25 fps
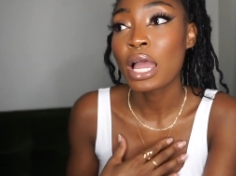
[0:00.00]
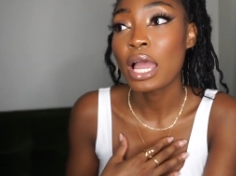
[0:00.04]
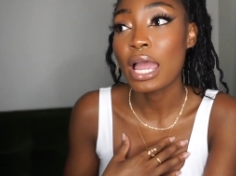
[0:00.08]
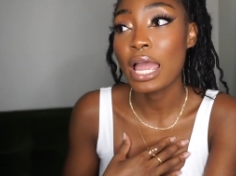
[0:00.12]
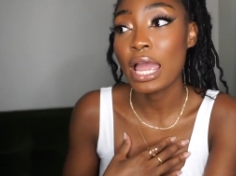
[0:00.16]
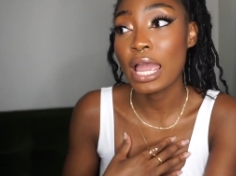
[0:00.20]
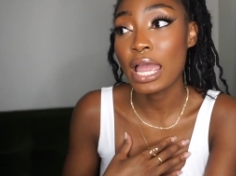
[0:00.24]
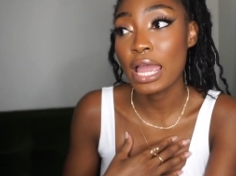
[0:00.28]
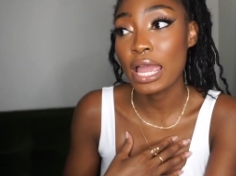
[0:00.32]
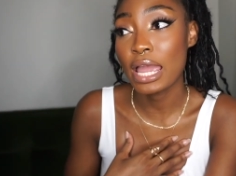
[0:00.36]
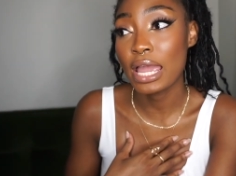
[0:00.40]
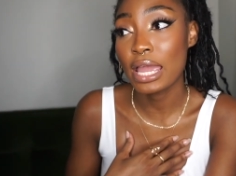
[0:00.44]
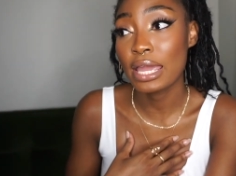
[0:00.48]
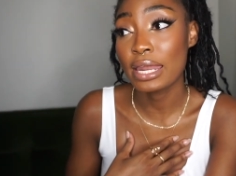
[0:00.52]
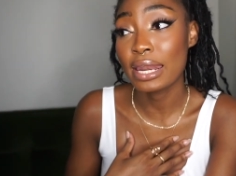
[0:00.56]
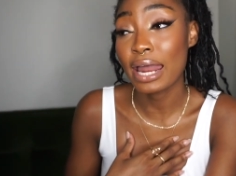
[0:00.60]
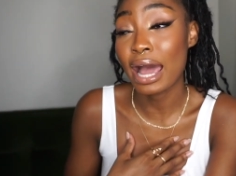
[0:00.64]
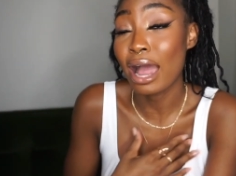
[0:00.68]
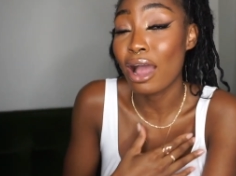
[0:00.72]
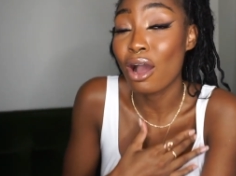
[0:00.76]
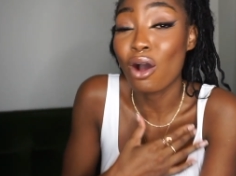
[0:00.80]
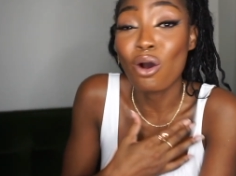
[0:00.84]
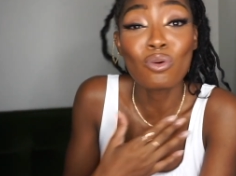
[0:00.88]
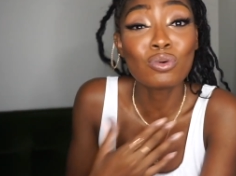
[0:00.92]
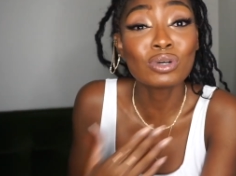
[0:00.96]
And
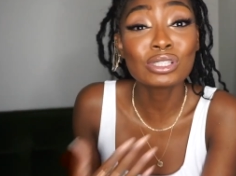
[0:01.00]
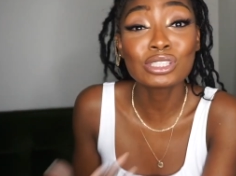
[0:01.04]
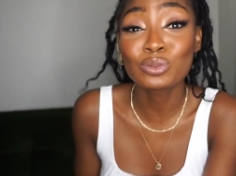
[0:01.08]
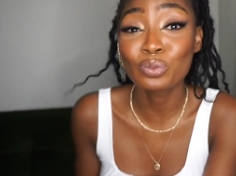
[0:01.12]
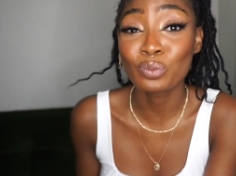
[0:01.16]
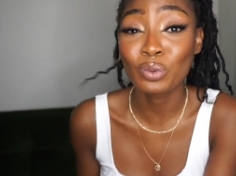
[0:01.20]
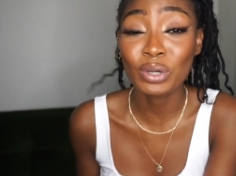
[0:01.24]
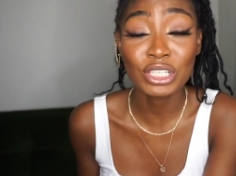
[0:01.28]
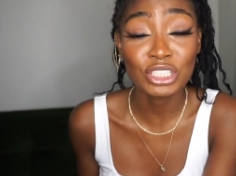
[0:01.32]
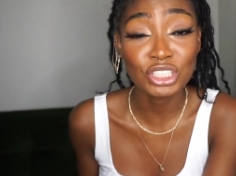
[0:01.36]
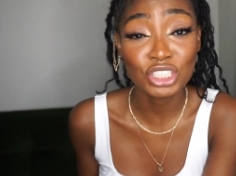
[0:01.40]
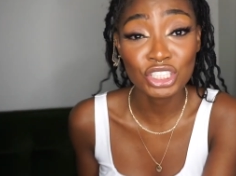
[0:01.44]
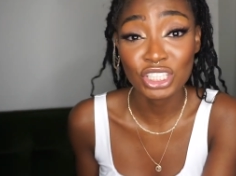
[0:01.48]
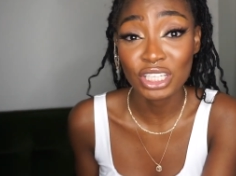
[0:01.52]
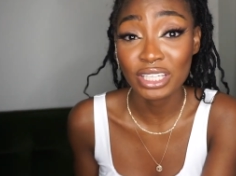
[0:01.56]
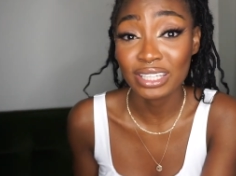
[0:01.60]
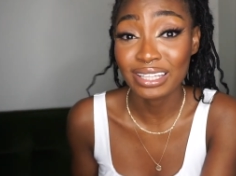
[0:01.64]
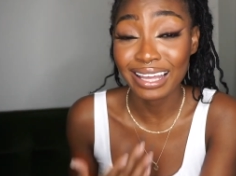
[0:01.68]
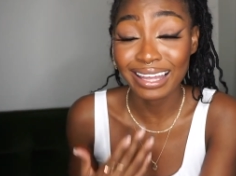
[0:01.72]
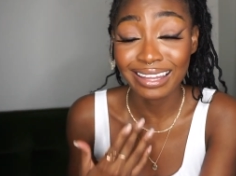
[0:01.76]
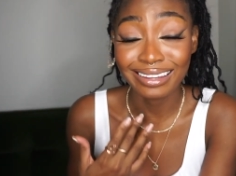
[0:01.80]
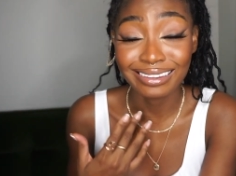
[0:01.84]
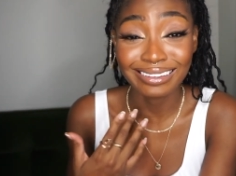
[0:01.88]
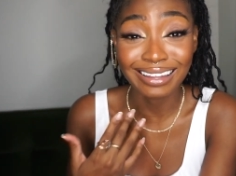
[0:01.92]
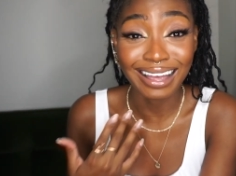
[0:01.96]
I always wish
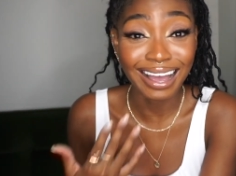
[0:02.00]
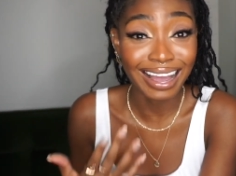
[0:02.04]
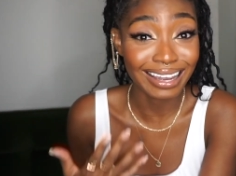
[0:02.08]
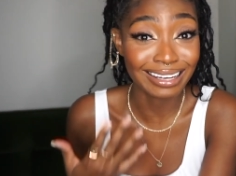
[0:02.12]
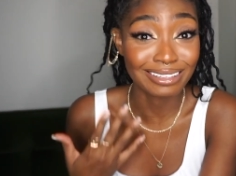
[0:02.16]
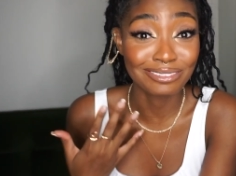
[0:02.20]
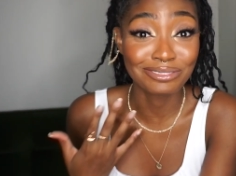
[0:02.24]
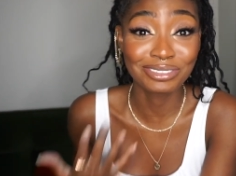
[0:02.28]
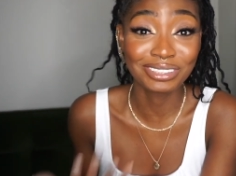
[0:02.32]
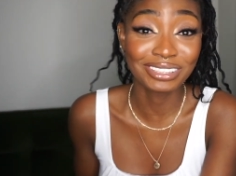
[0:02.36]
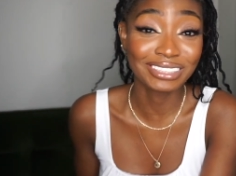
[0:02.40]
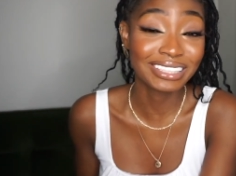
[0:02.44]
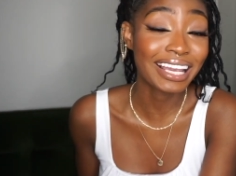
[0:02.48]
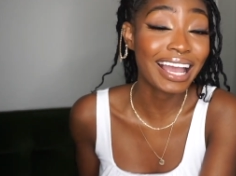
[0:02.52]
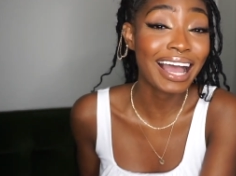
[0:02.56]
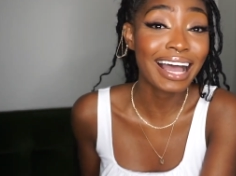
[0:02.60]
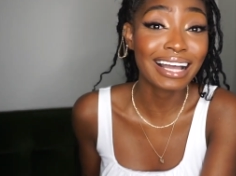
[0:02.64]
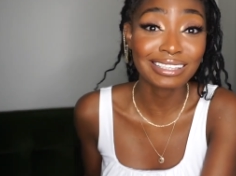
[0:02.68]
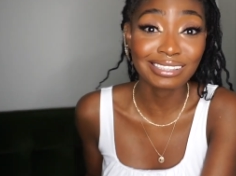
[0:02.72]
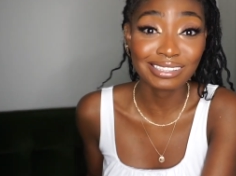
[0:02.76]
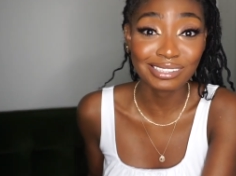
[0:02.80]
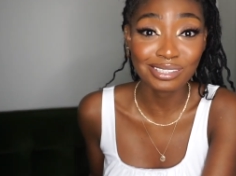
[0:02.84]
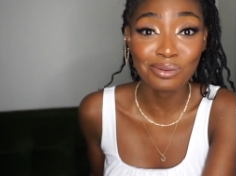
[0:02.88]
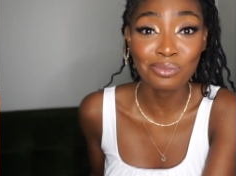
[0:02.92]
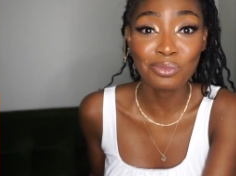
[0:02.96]
that I really
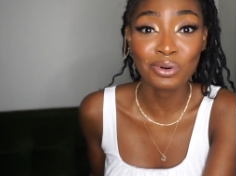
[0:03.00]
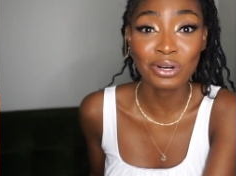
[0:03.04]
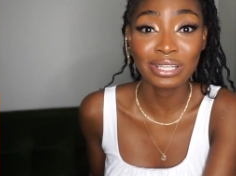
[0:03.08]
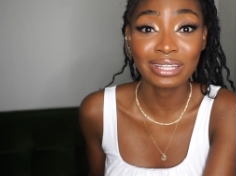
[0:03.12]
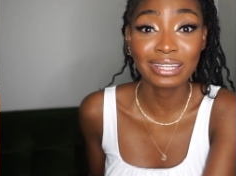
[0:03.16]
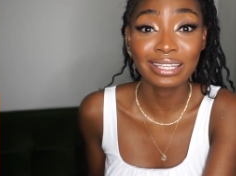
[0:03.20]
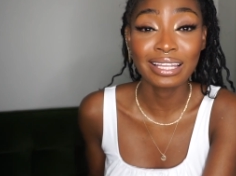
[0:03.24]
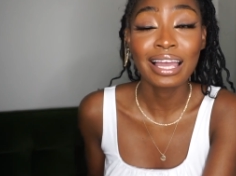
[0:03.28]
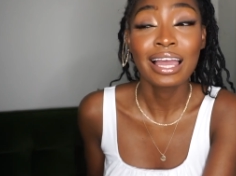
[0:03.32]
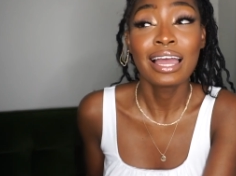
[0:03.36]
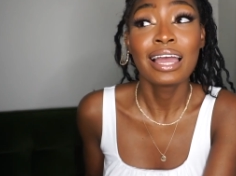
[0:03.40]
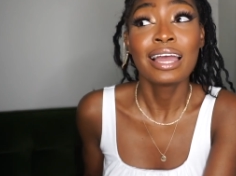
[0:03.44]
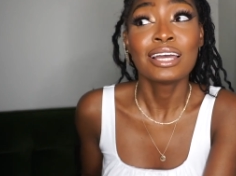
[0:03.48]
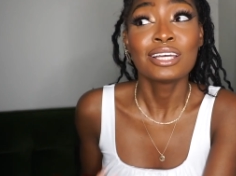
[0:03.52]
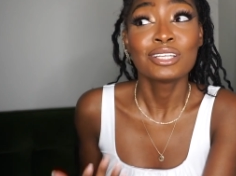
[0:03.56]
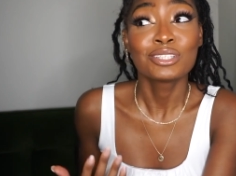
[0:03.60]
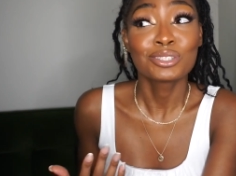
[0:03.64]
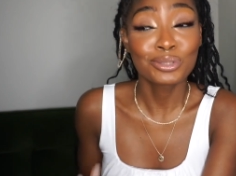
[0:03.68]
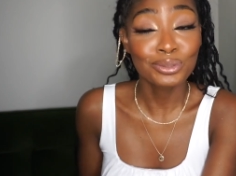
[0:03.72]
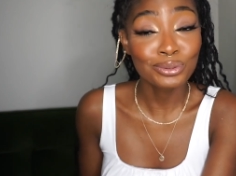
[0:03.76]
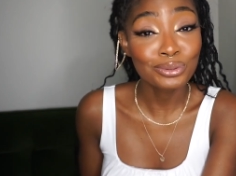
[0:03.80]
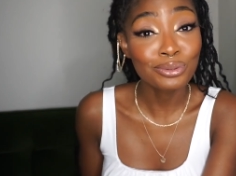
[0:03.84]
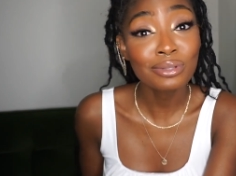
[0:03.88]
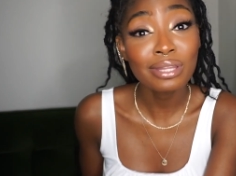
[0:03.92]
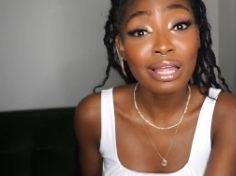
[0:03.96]
had someone
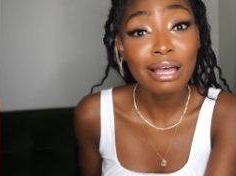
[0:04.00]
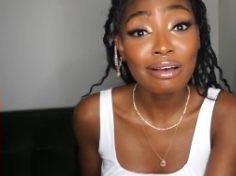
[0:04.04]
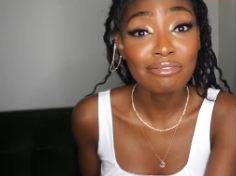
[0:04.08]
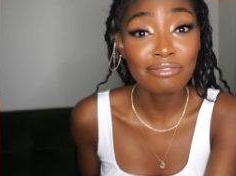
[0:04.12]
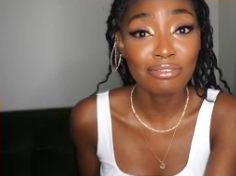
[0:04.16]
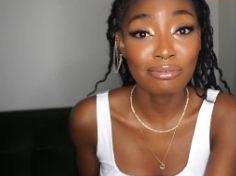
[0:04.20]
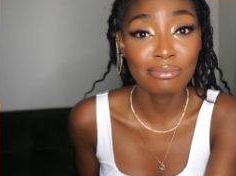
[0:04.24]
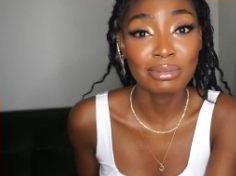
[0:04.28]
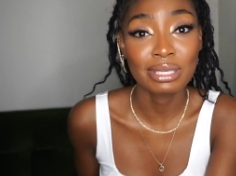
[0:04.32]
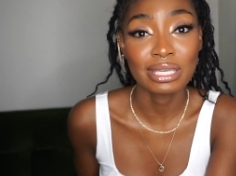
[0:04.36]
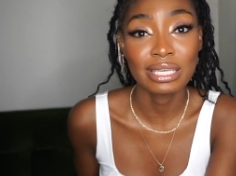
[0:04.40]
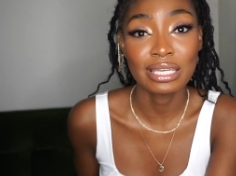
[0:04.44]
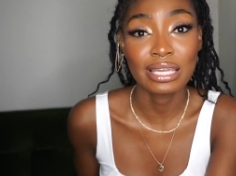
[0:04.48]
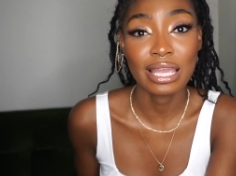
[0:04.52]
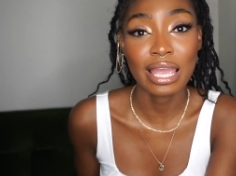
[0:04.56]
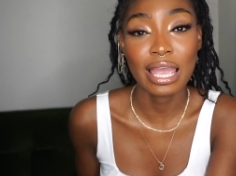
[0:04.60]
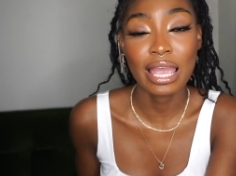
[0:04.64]
to do that for me.